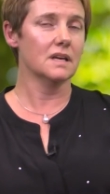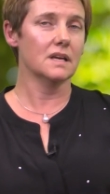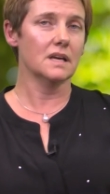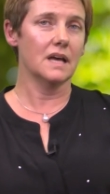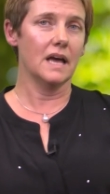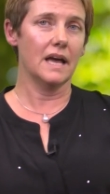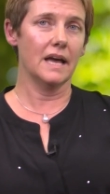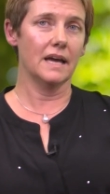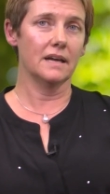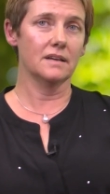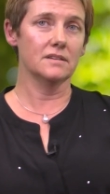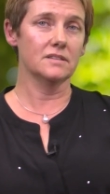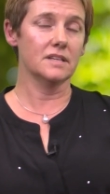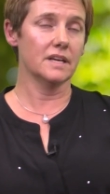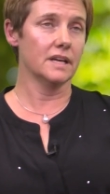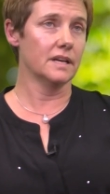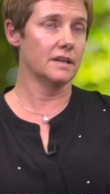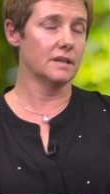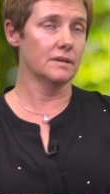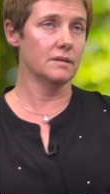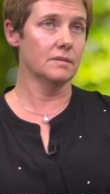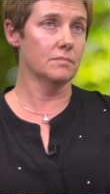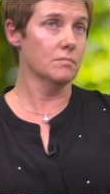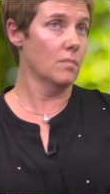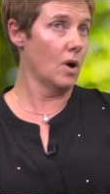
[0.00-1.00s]
and
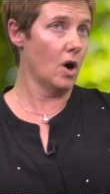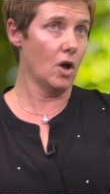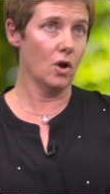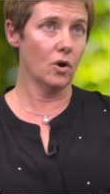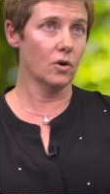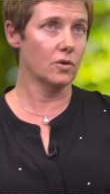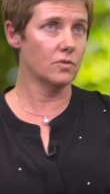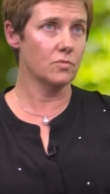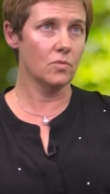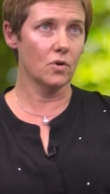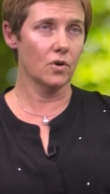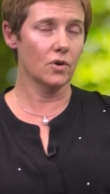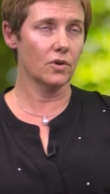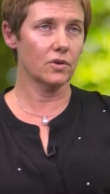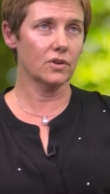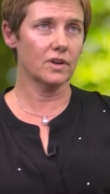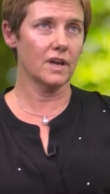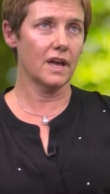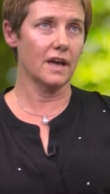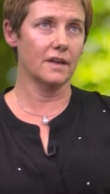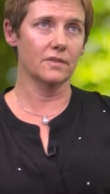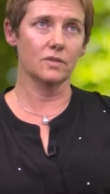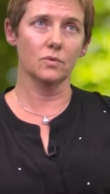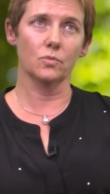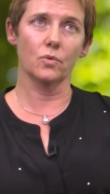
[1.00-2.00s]
in my own work
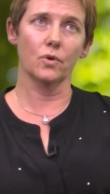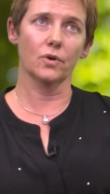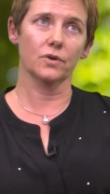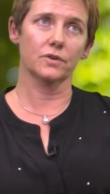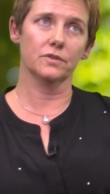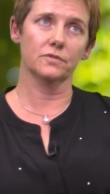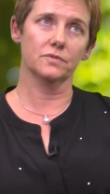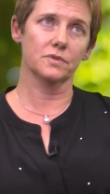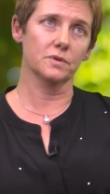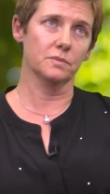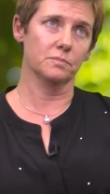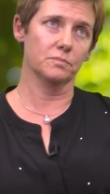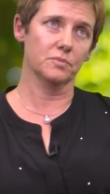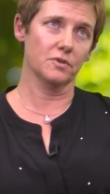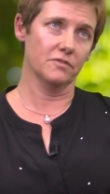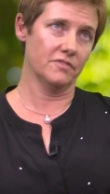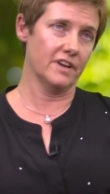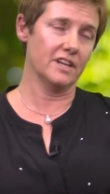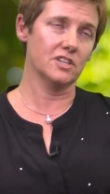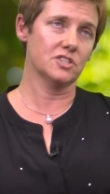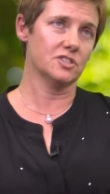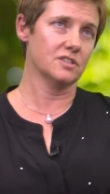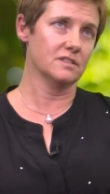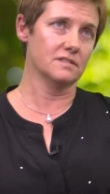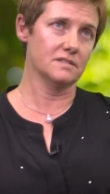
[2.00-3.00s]
and the work of the
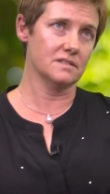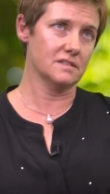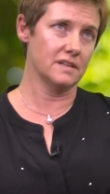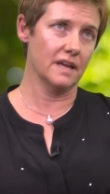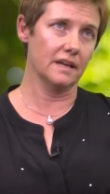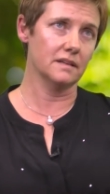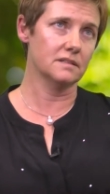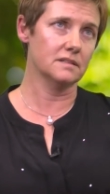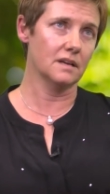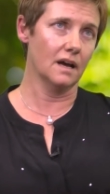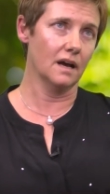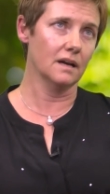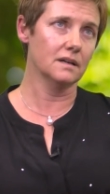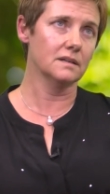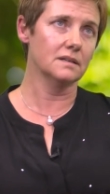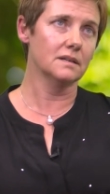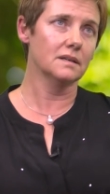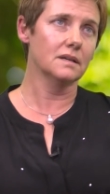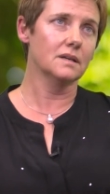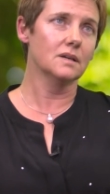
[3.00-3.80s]
Prevention Centre.